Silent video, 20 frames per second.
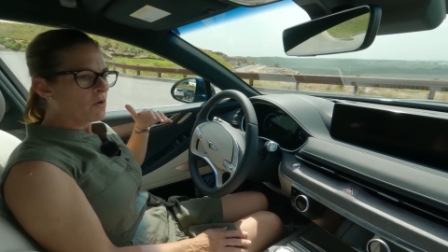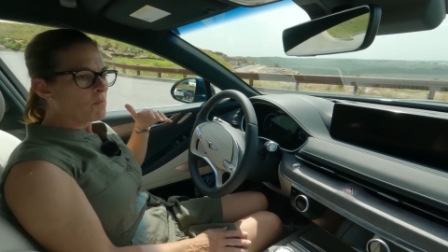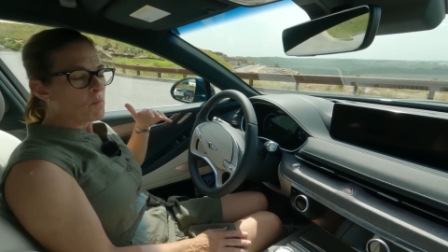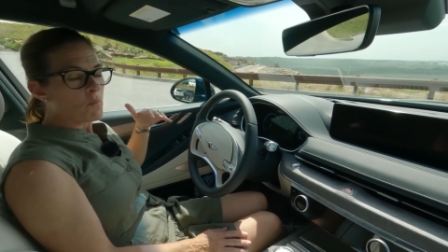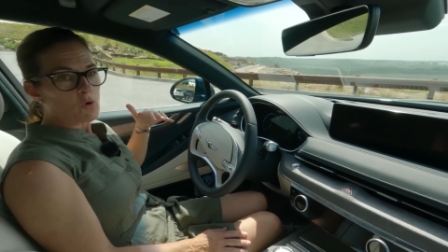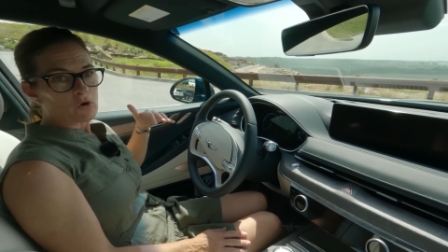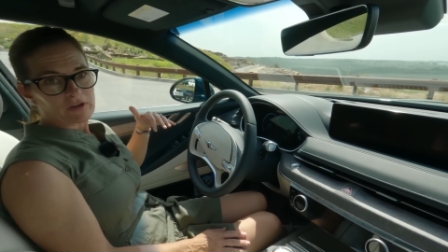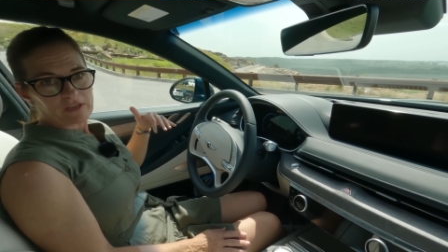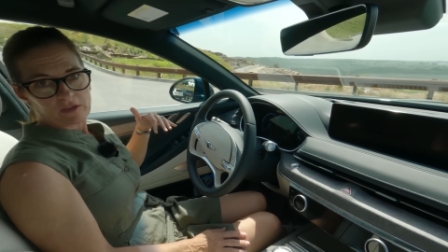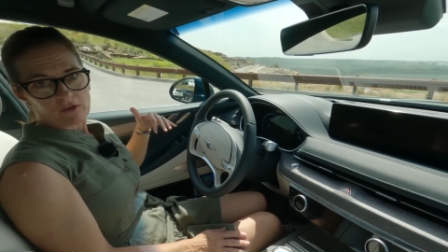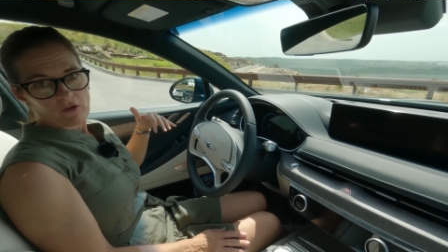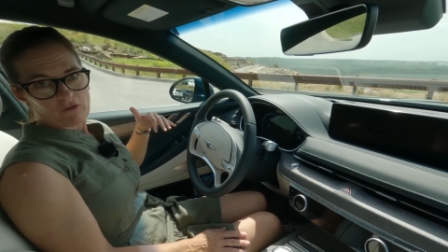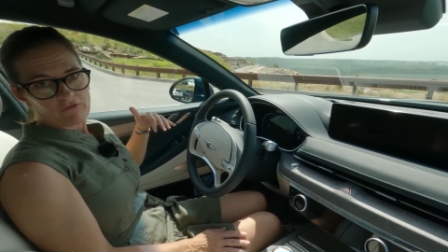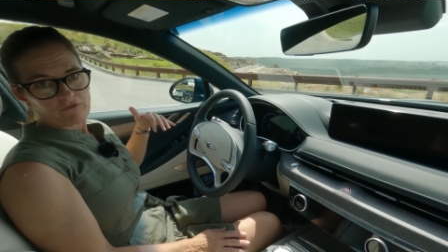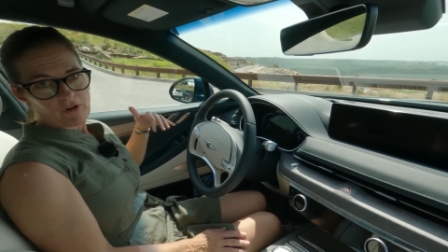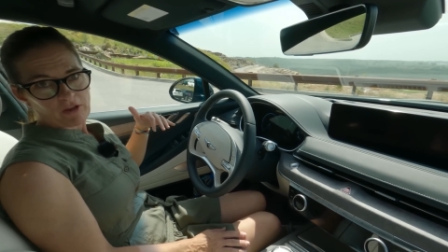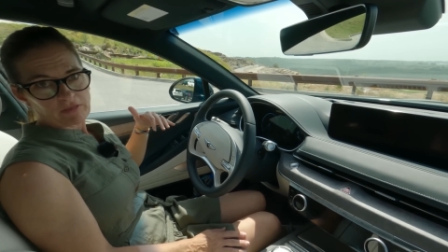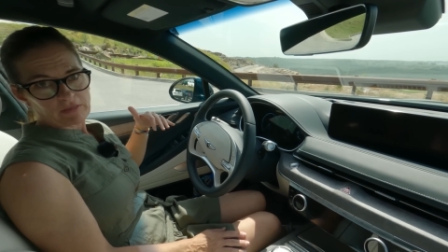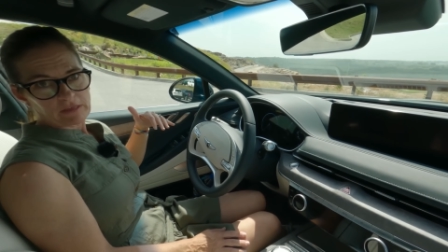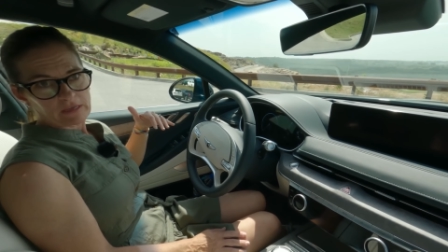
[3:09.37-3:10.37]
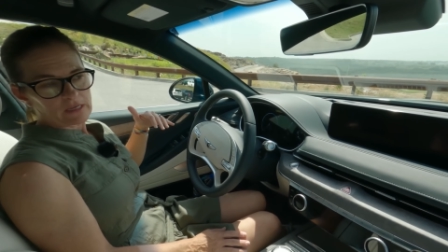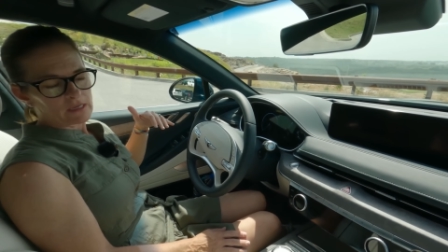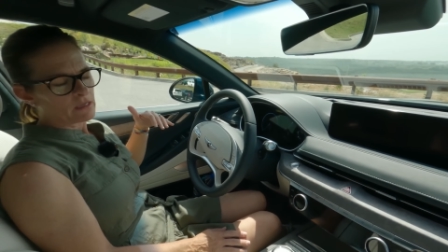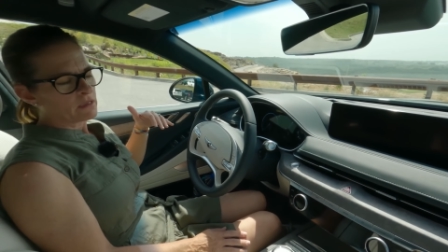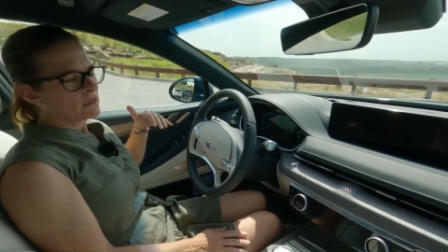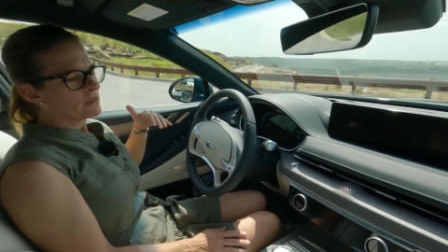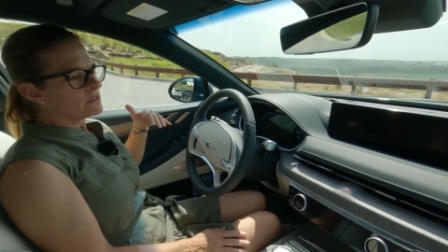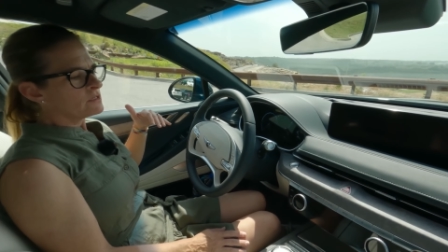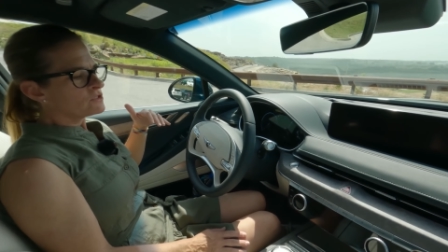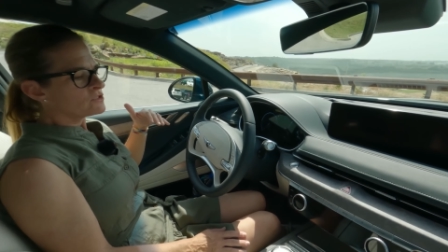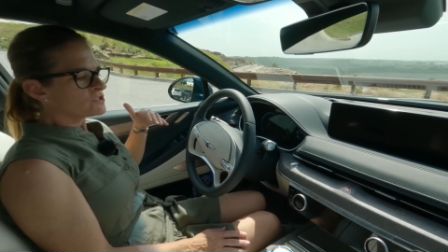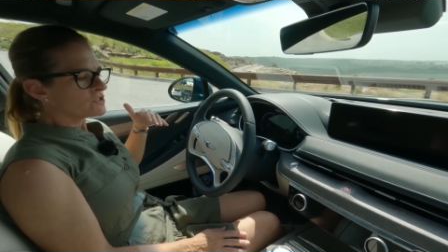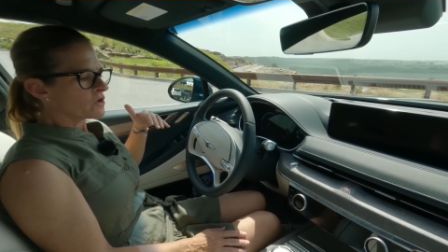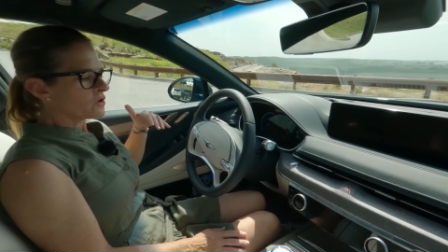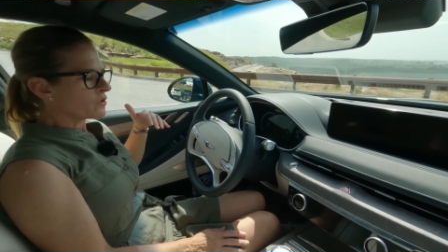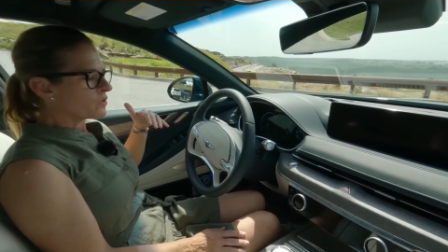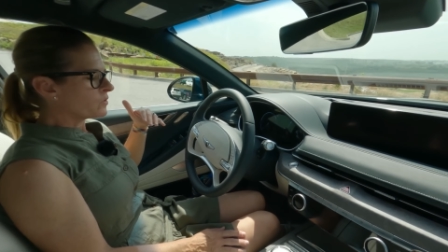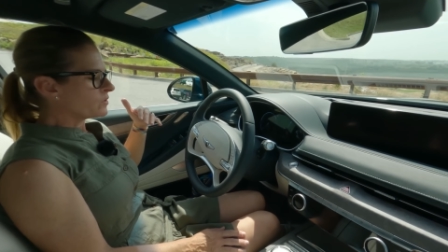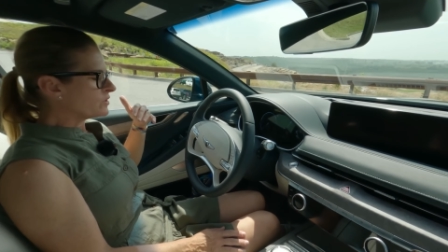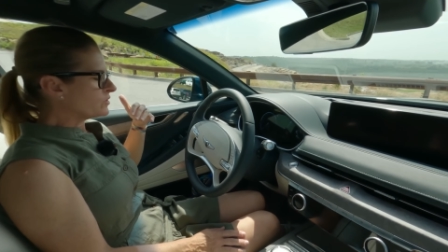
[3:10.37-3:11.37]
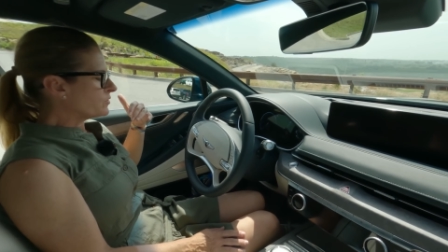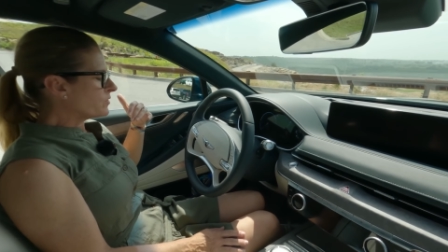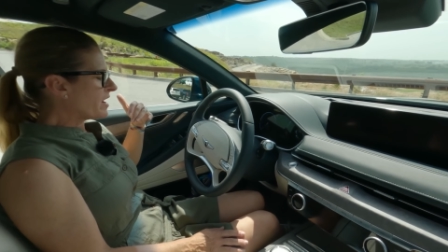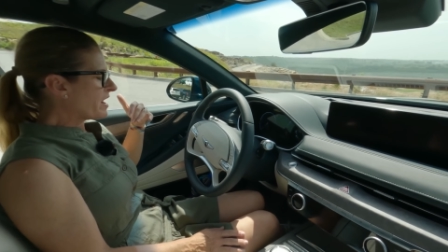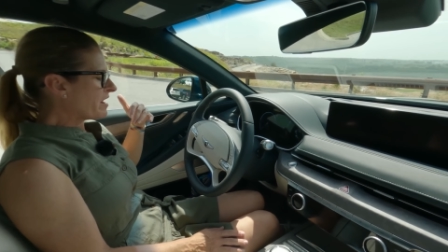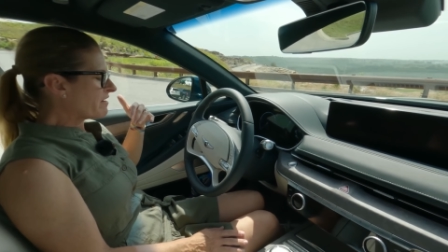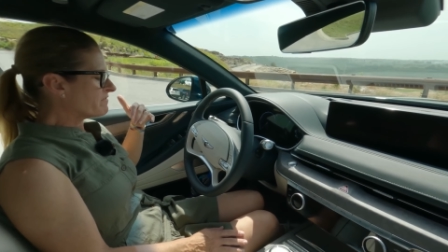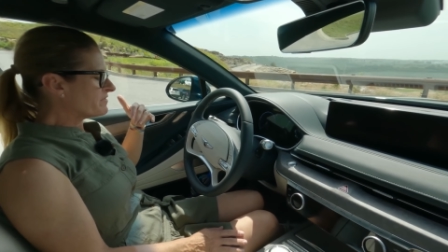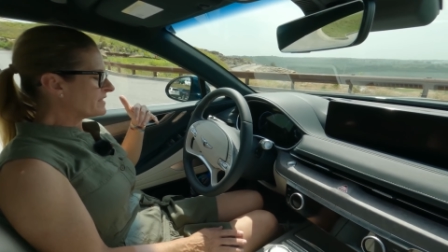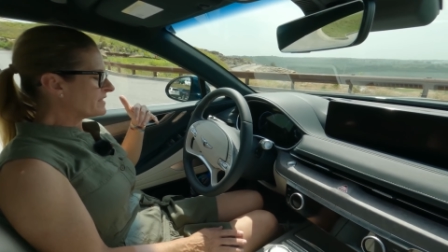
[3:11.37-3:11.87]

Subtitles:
more eco-friendly. So you have